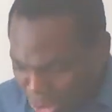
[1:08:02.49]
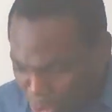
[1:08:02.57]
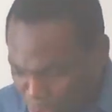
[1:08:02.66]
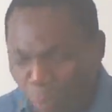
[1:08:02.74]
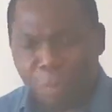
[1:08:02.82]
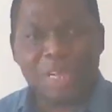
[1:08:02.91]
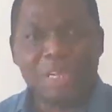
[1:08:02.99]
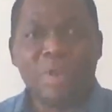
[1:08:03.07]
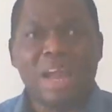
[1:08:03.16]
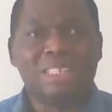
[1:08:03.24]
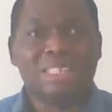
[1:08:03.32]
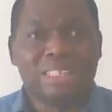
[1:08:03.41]
This
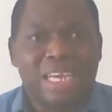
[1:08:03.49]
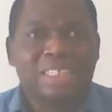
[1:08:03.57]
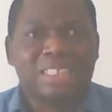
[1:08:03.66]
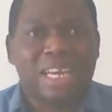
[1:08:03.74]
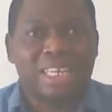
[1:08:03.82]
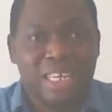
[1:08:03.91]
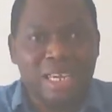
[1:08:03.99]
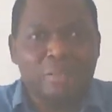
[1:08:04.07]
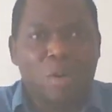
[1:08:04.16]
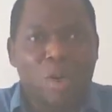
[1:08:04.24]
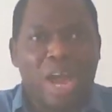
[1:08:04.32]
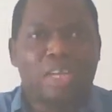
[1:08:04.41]
stupid man thinks that
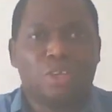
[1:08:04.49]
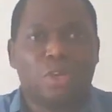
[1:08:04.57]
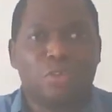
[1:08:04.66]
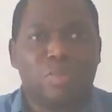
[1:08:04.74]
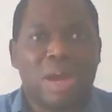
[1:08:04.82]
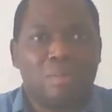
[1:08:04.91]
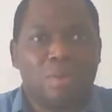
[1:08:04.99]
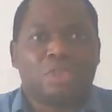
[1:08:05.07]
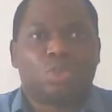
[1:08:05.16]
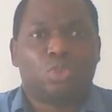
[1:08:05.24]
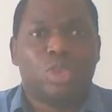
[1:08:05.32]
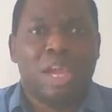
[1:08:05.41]
Igbo and Yoruba
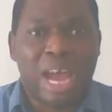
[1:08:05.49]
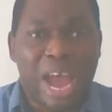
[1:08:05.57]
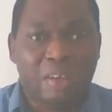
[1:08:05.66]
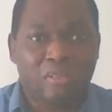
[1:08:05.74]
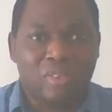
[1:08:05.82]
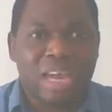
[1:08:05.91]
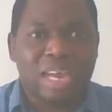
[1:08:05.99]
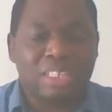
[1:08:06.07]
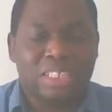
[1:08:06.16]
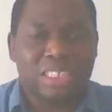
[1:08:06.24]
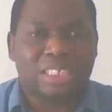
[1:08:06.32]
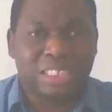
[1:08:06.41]
must have
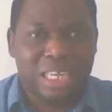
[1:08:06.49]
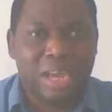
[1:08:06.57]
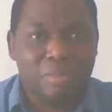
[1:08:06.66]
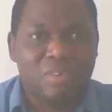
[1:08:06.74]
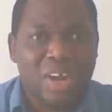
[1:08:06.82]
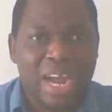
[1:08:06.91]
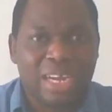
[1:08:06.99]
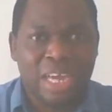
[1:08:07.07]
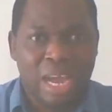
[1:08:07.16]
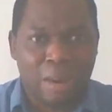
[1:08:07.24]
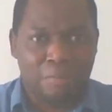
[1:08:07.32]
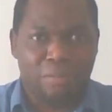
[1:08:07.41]
the same
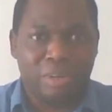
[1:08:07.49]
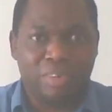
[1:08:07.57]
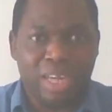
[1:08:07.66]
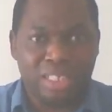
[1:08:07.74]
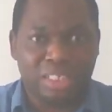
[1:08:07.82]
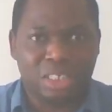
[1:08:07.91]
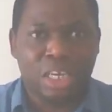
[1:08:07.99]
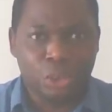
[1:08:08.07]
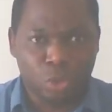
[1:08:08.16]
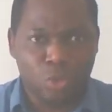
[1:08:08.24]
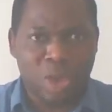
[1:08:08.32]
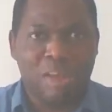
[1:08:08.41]
right and
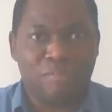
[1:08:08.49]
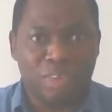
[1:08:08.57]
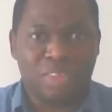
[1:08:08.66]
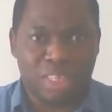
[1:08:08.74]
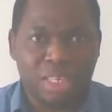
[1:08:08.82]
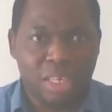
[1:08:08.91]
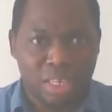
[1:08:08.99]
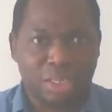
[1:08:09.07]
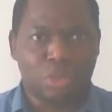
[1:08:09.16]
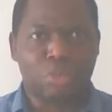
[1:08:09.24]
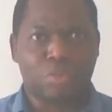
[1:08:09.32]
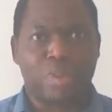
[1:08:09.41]
privileges to everything
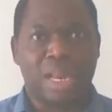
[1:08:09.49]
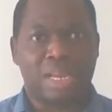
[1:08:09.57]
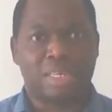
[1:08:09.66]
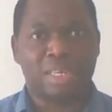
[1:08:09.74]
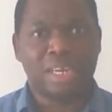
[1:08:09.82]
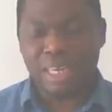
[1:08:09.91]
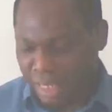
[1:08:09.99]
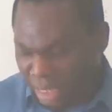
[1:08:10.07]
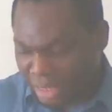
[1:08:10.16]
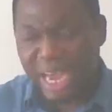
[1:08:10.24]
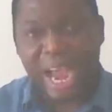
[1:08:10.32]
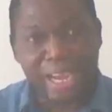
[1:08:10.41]
in Yoruba land.
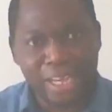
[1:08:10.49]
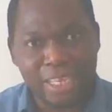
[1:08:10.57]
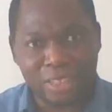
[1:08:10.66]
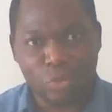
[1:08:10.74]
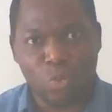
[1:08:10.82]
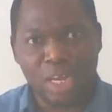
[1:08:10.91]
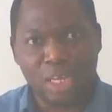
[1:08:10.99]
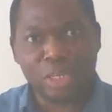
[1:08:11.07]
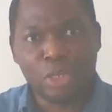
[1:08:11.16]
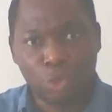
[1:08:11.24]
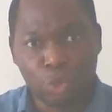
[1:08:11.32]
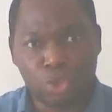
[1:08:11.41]
This guy is
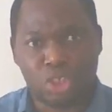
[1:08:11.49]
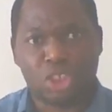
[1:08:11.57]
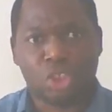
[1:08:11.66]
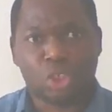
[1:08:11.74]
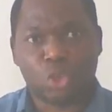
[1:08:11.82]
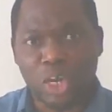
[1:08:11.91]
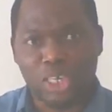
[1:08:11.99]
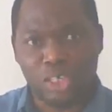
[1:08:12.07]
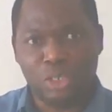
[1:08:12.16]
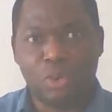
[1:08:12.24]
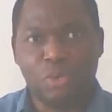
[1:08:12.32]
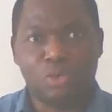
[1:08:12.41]
willing to
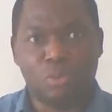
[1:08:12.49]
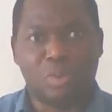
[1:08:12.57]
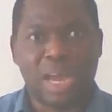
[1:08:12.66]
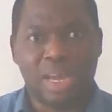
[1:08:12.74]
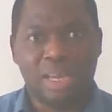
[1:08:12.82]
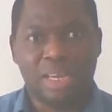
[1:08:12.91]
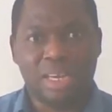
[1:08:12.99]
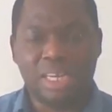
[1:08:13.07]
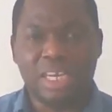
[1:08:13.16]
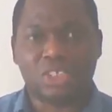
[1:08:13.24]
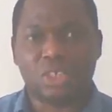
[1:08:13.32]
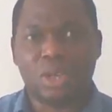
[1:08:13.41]
destroy the Yoruba
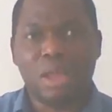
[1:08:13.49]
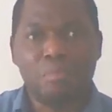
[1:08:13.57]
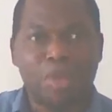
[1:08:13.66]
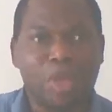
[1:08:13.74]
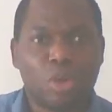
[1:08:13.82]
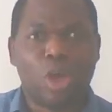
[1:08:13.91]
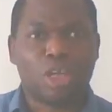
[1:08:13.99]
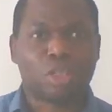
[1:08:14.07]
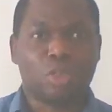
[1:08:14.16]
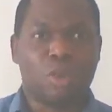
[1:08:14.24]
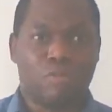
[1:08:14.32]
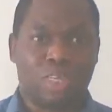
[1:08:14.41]
nation
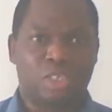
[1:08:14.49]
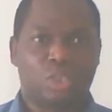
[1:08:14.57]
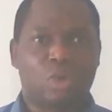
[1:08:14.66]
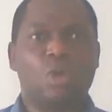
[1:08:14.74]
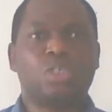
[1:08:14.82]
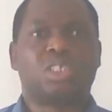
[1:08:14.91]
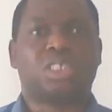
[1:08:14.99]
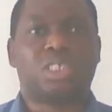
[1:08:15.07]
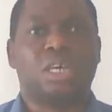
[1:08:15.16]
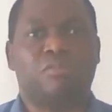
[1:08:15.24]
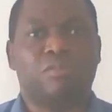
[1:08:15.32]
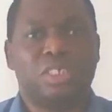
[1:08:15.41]
because of his own
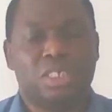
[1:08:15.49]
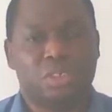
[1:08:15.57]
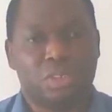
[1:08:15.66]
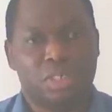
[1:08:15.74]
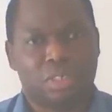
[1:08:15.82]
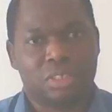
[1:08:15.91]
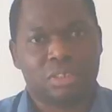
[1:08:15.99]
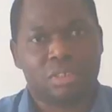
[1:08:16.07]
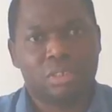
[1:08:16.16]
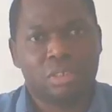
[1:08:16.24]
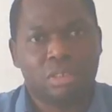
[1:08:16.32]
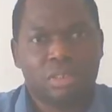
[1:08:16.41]
selfish interests.
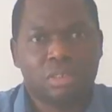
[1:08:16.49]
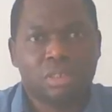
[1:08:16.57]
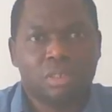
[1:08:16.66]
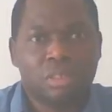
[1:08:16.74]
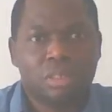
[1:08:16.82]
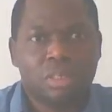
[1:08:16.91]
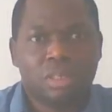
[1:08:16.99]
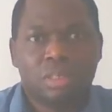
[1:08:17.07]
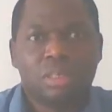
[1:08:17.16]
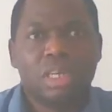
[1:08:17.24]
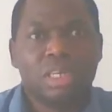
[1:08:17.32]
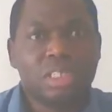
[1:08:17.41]

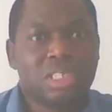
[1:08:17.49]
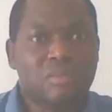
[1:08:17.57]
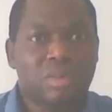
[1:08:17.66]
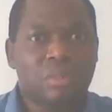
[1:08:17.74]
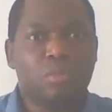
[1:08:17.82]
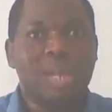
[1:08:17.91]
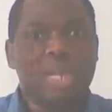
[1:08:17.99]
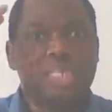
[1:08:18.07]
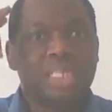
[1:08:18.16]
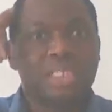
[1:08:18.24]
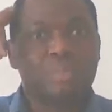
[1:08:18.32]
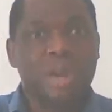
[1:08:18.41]
He deserves a
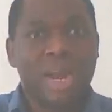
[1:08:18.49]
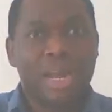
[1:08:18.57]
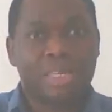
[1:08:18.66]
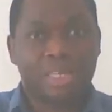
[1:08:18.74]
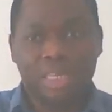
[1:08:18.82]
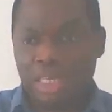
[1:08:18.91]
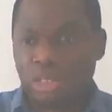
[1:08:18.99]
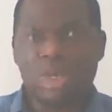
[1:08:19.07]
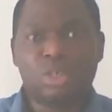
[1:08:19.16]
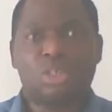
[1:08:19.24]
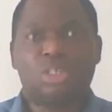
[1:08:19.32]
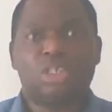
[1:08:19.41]
bullet in his brain. He's
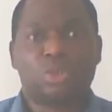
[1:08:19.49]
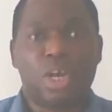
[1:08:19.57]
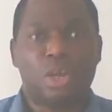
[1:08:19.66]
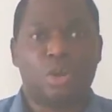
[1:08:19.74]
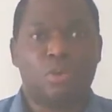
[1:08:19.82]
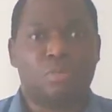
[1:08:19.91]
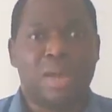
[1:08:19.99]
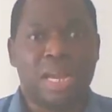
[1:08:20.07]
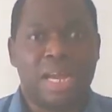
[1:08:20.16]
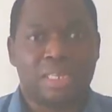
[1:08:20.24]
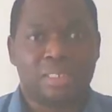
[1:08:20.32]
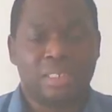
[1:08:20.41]
going to destroy
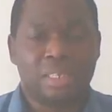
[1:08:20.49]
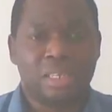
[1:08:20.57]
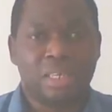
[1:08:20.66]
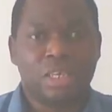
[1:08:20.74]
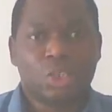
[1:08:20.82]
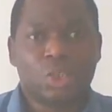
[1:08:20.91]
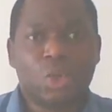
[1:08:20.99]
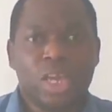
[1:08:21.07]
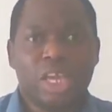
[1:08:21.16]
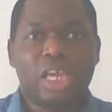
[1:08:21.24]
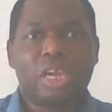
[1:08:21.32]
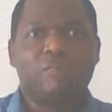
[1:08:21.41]
Yoruba land.
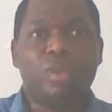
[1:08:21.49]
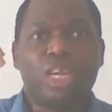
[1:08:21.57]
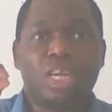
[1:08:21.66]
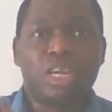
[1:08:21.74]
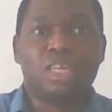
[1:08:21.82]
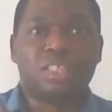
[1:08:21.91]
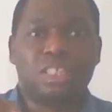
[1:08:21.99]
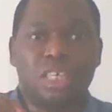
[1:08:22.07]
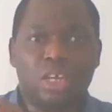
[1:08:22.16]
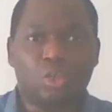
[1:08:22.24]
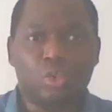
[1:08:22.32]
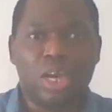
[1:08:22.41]
So if we
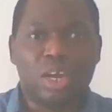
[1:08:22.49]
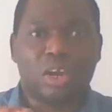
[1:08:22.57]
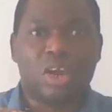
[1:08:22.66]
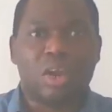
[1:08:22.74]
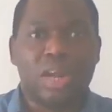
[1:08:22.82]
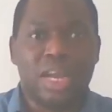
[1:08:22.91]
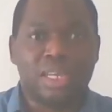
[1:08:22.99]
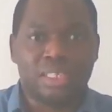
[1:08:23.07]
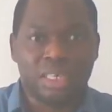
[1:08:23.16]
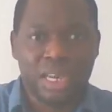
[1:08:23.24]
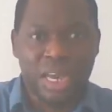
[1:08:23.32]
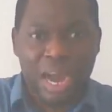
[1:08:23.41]
continue to
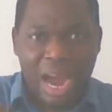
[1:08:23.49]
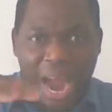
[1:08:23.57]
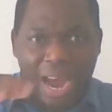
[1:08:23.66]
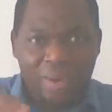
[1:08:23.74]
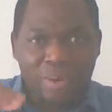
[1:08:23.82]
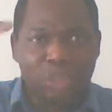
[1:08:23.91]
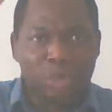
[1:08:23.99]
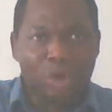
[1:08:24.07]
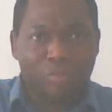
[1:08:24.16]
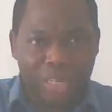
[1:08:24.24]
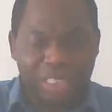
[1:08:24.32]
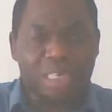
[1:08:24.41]
encourage high
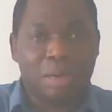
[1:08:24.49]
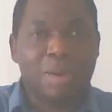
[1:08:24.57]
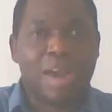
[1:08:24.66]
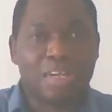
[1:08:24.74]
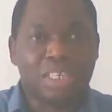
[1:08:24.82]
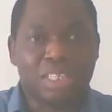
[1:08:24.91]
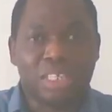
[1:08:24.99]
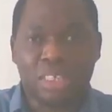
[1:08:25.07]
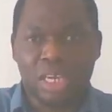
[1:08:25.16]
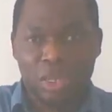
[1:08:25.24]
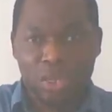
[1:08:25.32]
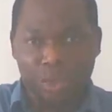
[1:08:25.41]
rate of
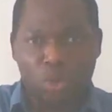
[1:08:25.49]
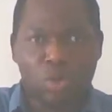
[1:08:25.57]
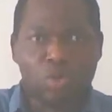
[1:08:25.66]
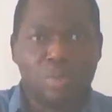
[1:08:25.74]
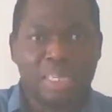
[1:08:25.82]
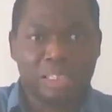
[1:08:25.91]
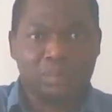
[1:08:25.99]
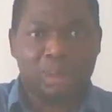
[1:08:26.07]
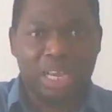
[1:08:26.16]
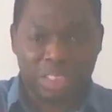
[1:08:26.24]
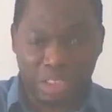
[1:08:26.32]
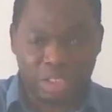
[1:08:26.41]
intermarriages, Yoruba
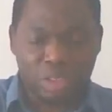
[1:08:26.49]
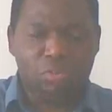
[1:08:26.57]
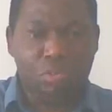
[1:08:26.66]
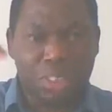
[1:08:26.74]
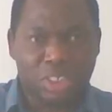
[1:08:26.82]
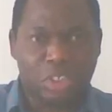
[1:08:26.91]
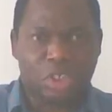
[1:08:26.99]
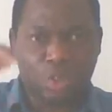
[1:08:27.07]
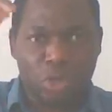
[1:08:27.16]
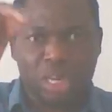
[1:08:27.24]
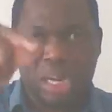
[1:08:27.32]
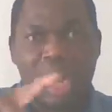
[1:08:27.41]
civilization will be
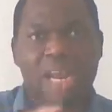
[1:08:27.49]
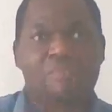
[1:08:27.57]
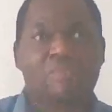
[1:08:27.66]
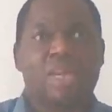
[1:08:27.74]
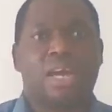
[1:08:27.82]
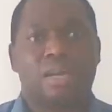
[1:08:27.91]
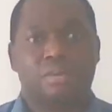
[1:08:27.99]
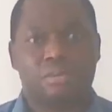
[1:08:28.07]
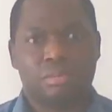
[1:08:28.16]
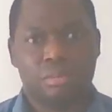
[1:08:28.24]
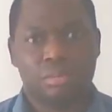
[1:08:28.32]
destroyed in our lifetime.